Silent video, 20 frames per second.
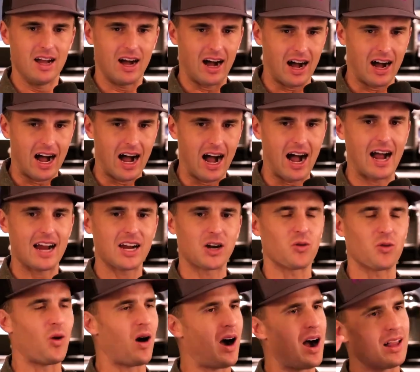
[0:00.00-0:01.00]
a high
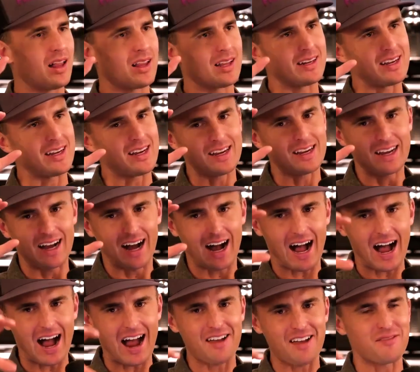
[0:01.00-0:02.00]
quality,
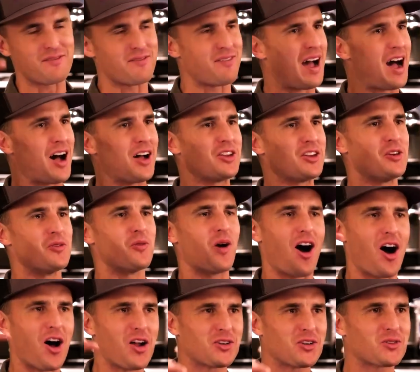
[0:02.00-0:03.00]
high value,
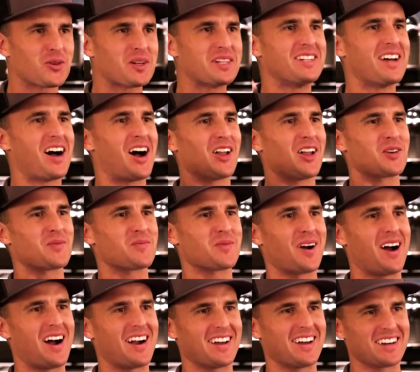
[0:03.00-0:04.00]
$100
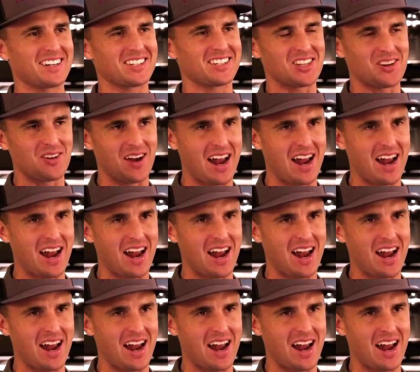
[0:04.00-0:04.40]
product. So